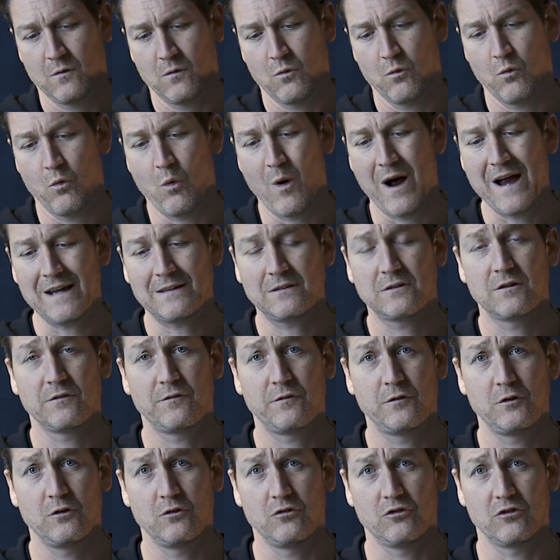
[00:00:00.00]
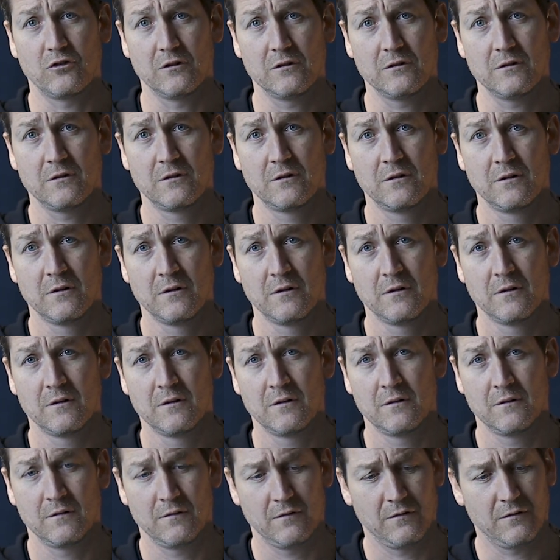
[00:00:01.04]
white diffusion.
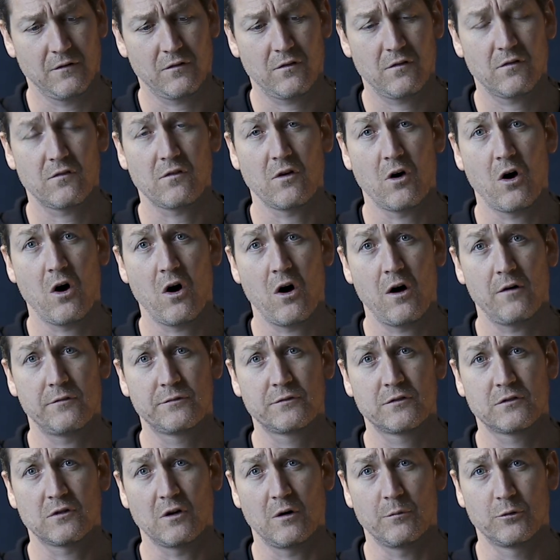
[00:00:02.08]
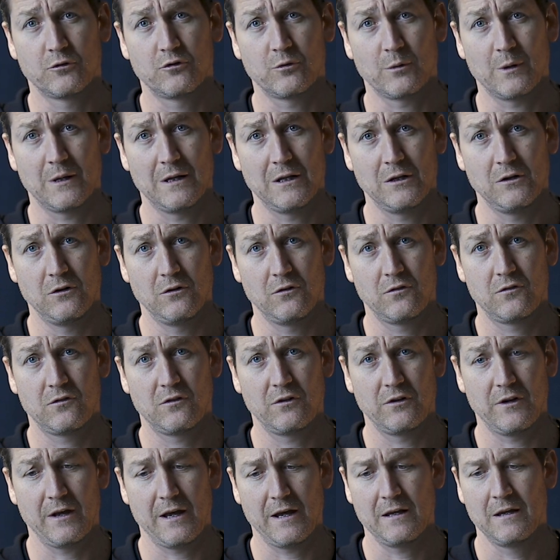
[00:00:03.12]
This is a half stop which we're going to use
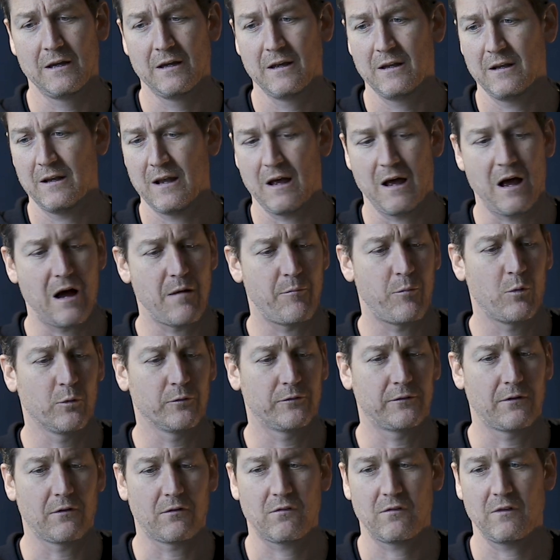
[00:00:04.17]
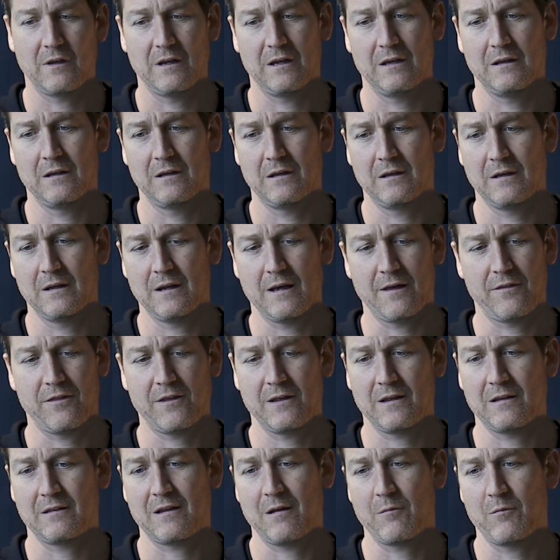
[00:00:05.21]
today. Now I bought this in, I
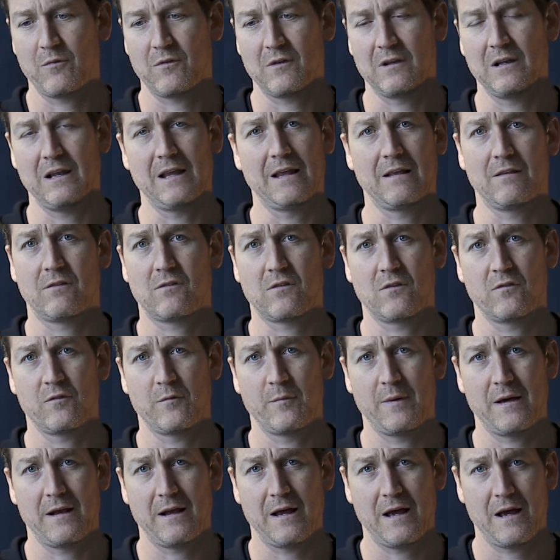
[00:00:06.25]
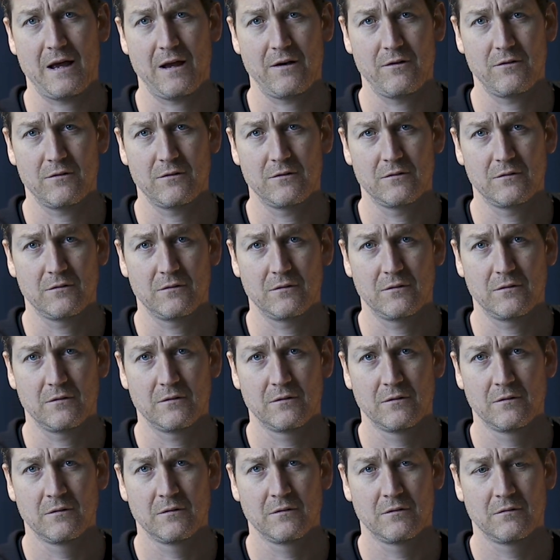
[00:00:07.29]
think it comes in lengths of about
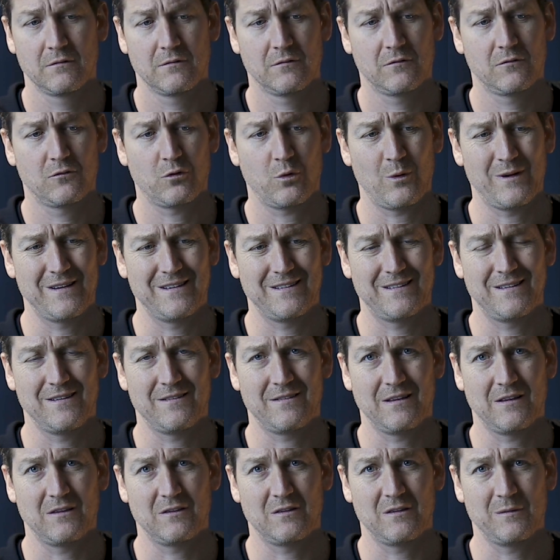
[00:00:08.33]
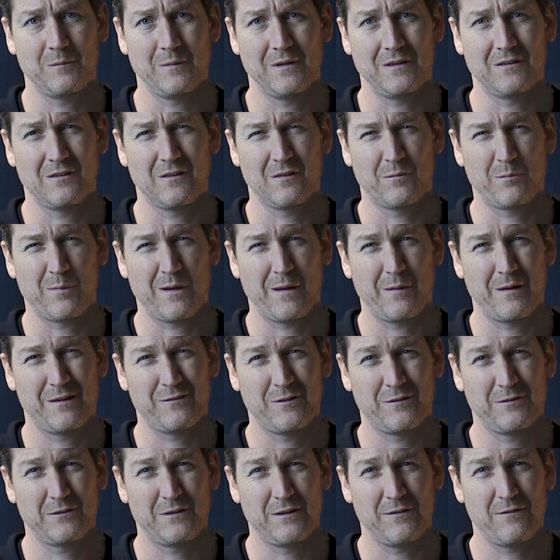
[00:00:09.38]
120 centimeters by about
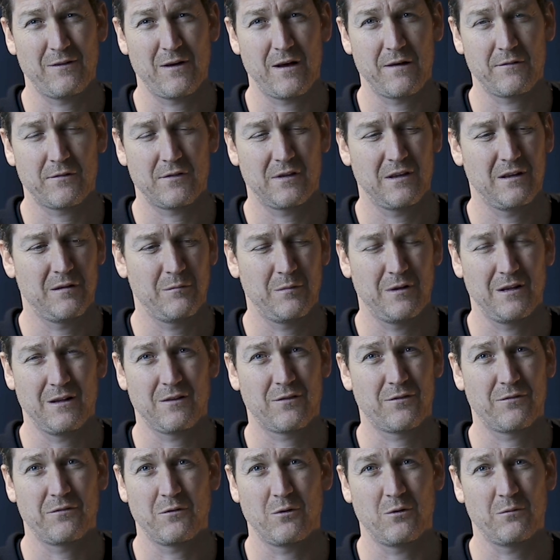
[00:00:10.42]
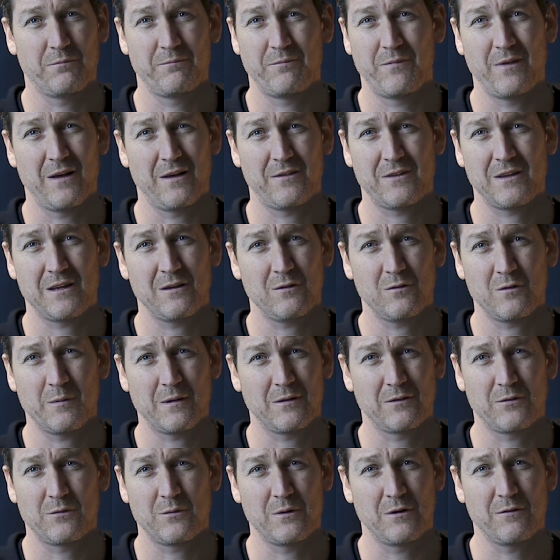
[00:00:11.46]
55 centimeters for, I think it was
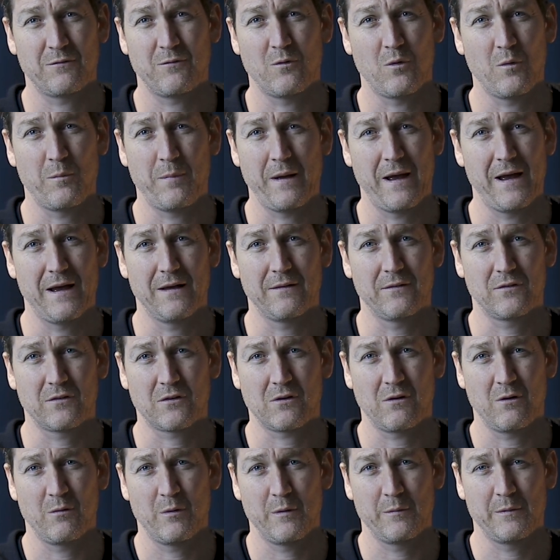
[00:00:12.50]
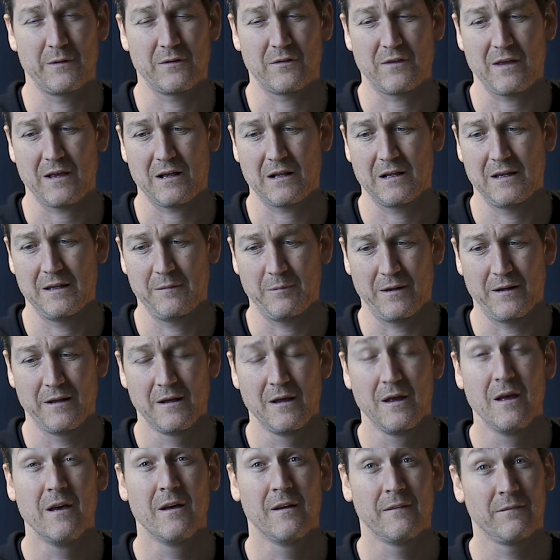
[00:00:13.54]
about 3 or 4 pounds. I can't remember exactly, but
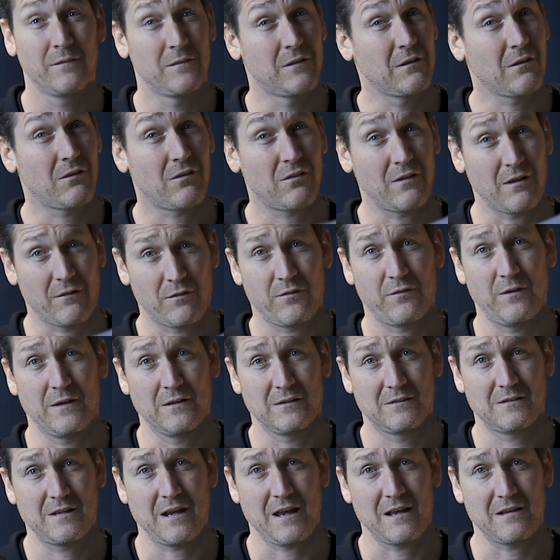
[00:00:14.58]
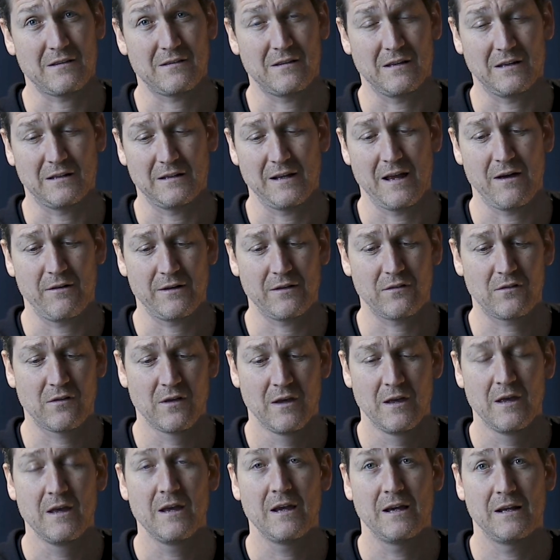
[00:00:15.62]
this stuff's fantastic. Now it
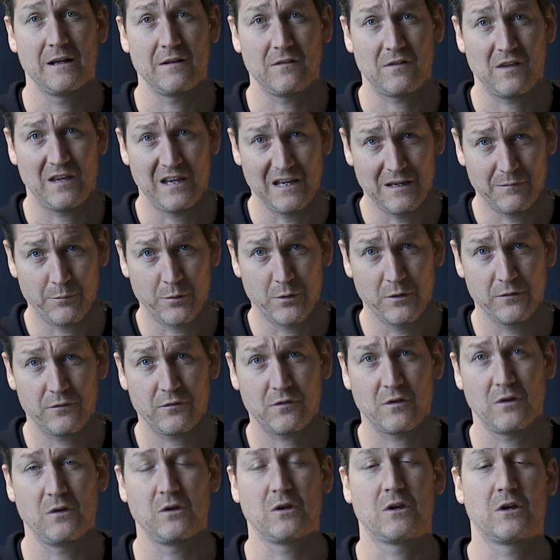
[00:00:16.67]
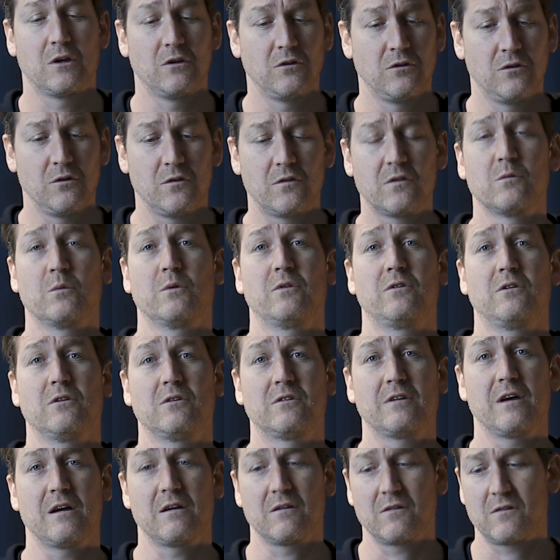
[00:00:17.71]
is heat proof, so you can use it with your
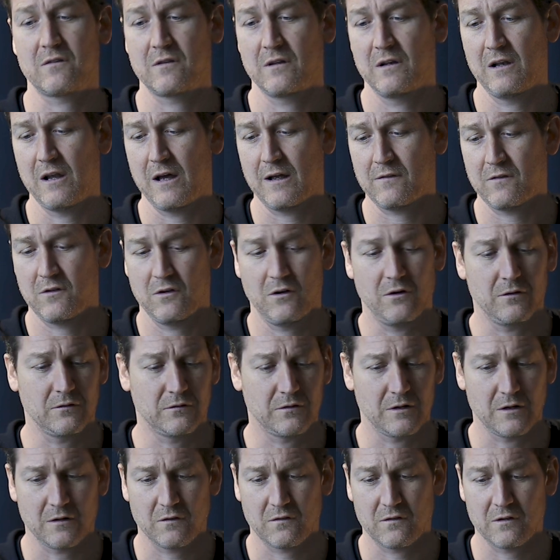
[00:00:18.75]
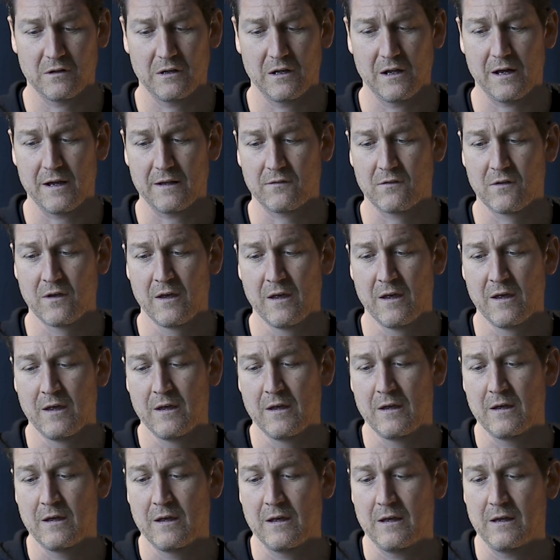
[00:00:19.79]
tungsten lights, your hot tungsten lights.
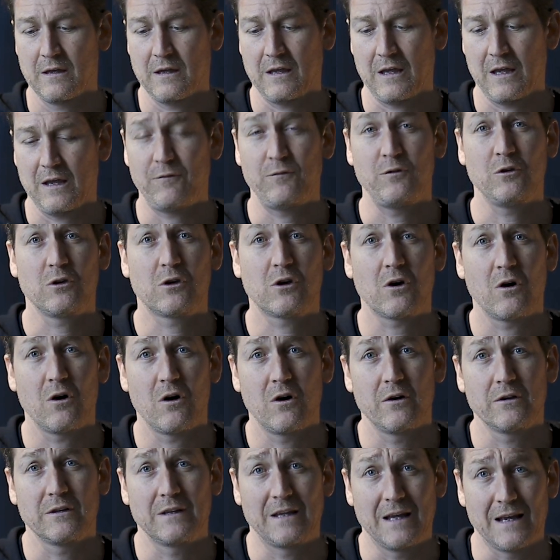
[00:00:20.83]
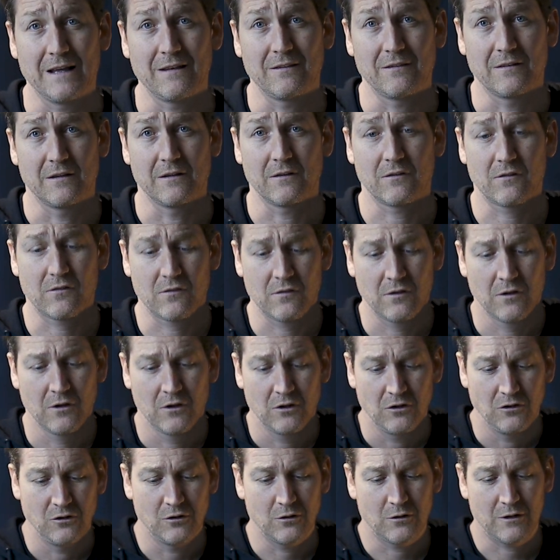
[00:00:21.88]
If you can't get this,
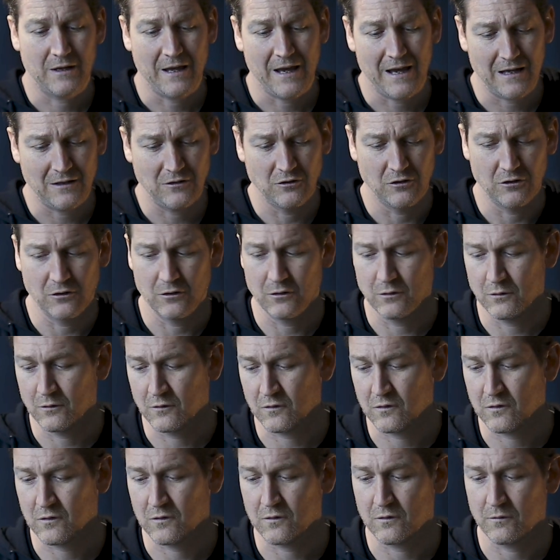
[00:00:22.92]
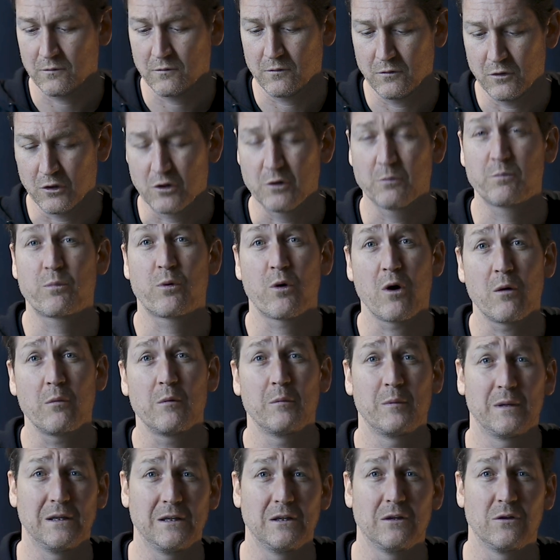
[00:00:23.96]
you could
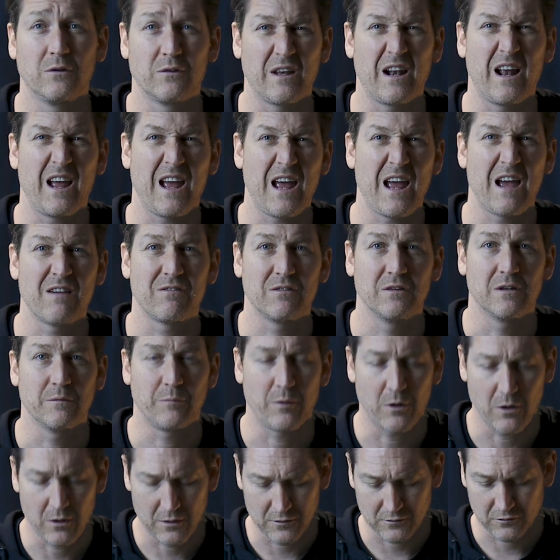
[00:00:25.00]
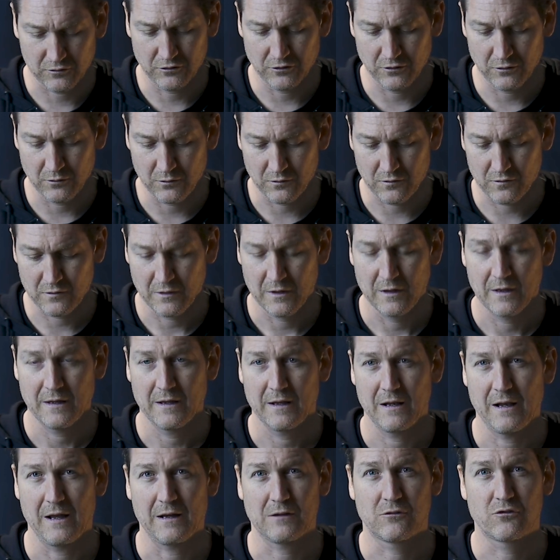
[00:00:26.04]
probably use, and I have in the past used,
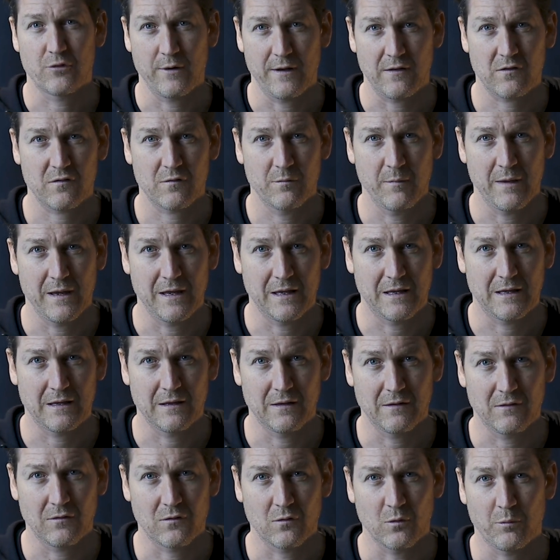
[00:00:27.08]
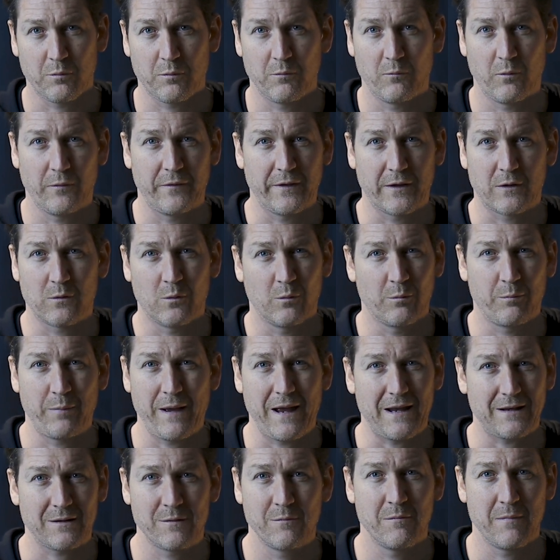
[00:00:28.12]
like dressmakers or what they call
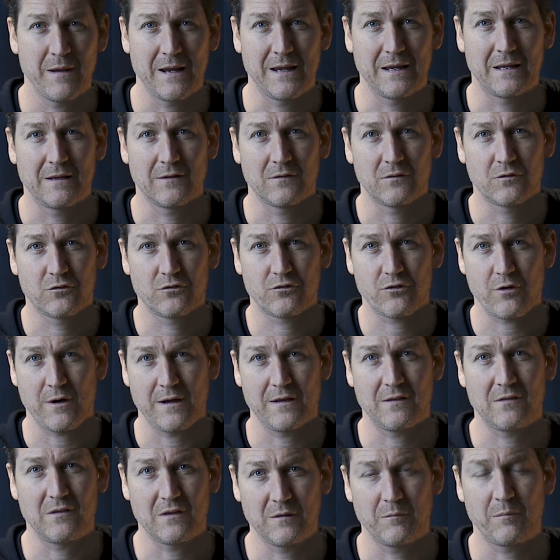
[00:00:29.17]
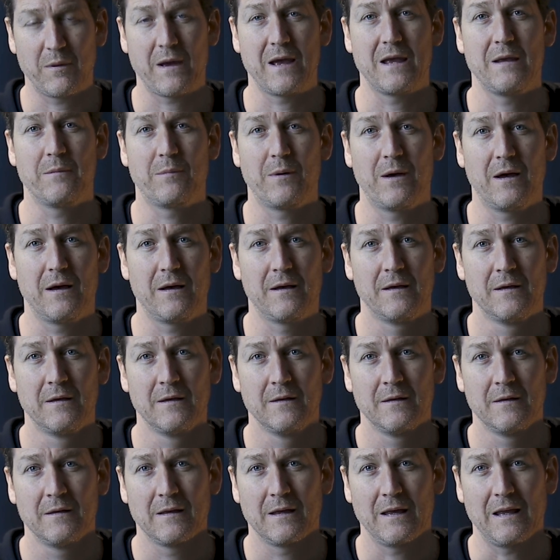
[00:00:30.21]
pattern makers tracing paper.
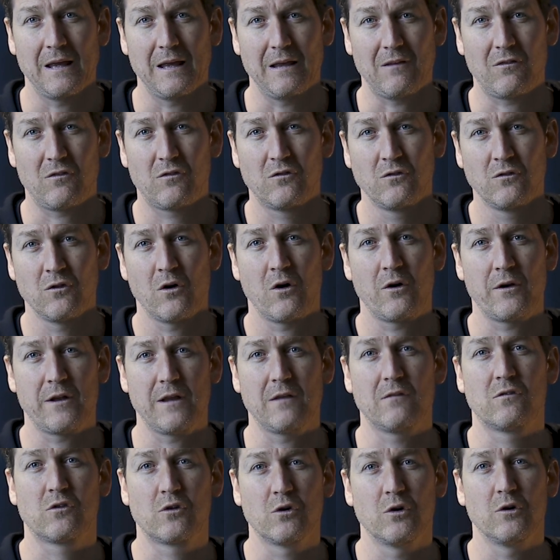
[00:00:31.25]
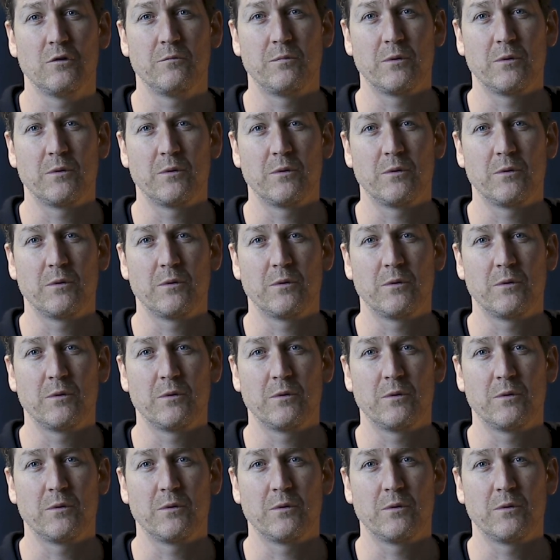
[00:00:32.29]
It's not as good